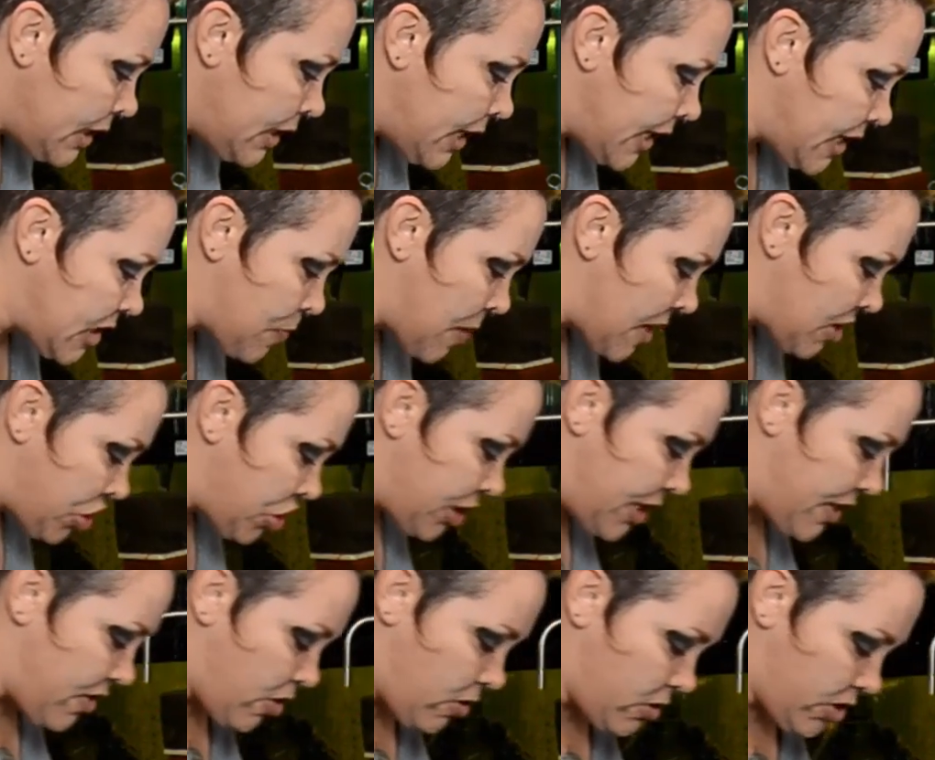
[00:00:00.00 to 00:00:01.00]

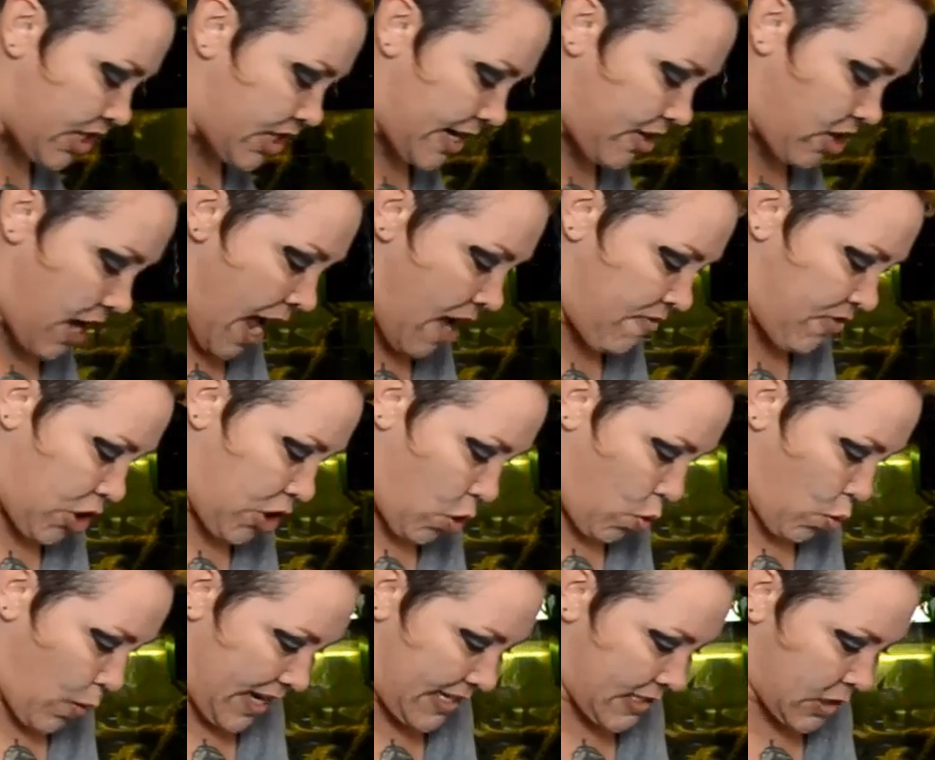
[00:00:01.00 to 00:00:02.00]
especially those that are heavier
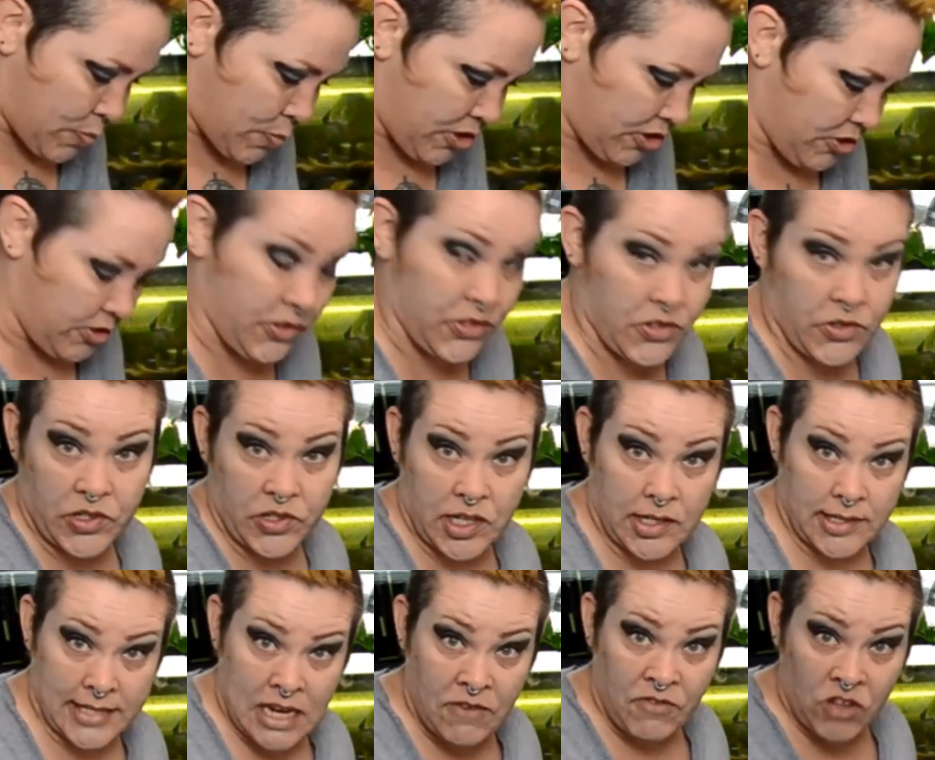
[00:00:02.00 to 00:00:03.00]
waste producers,
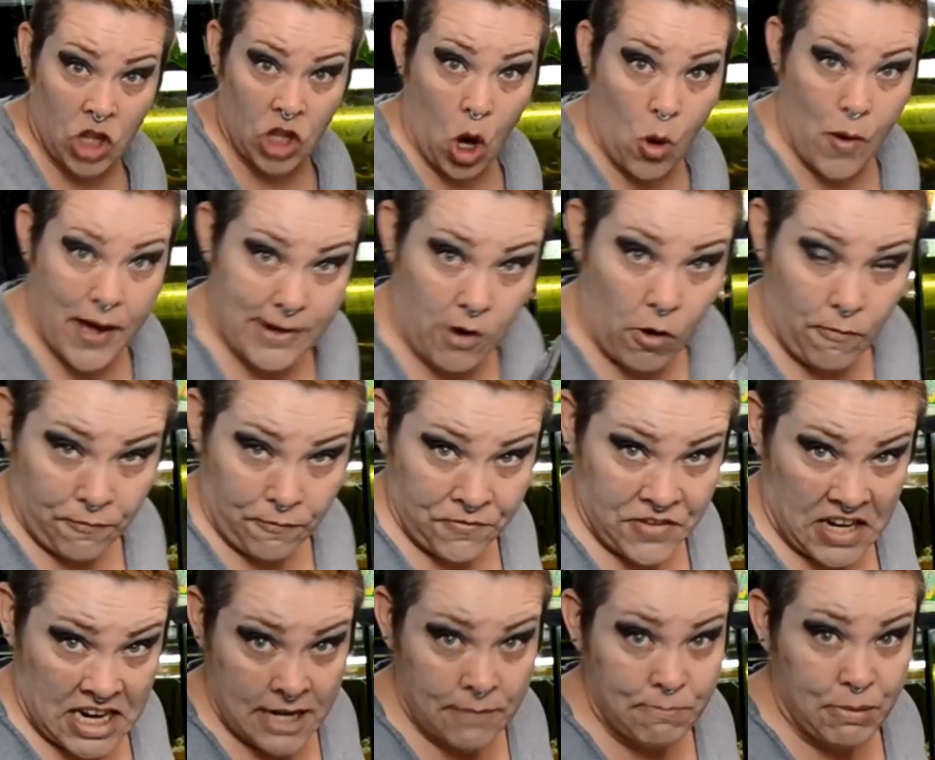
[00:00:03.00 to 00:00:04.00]
because even though I don't
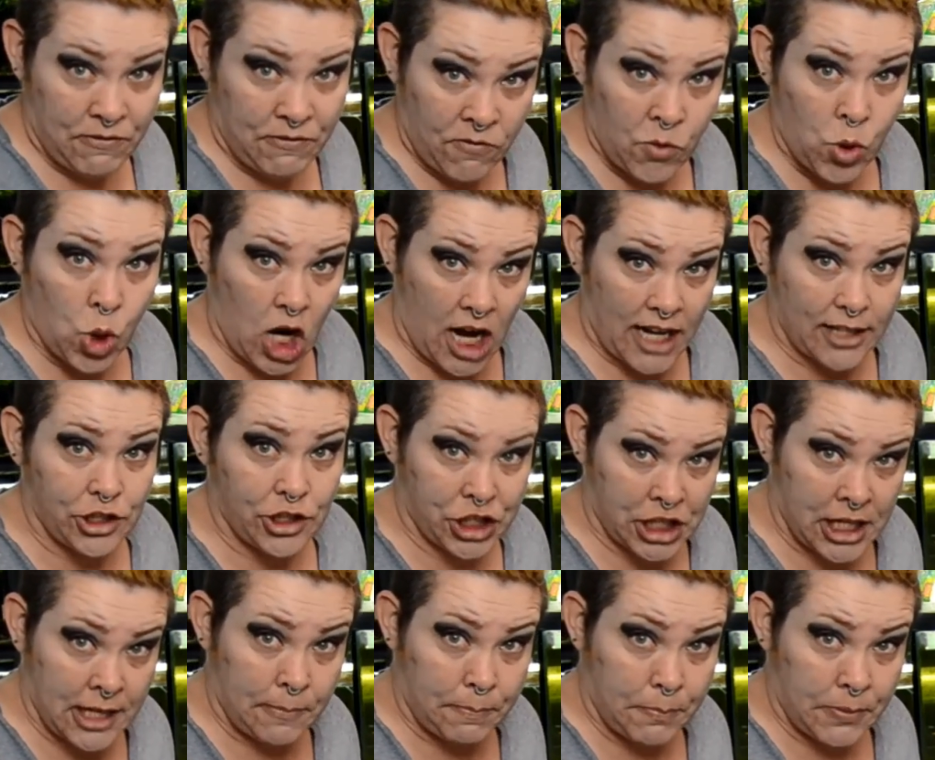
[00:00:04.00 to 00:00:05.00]
feed before I
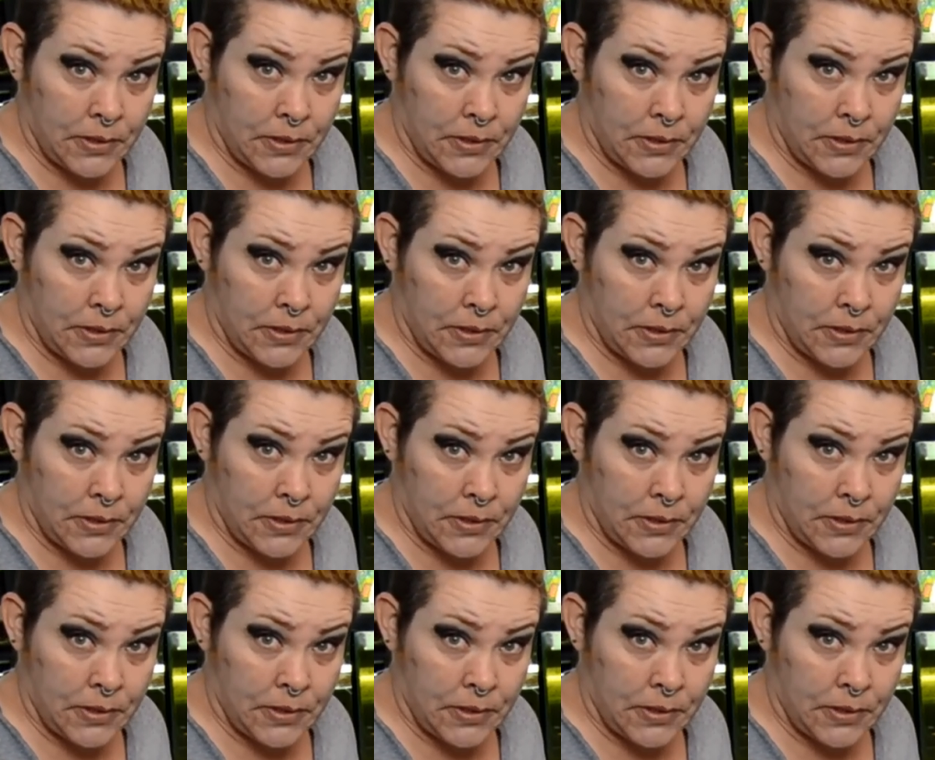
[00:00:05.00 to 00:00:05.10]
ship,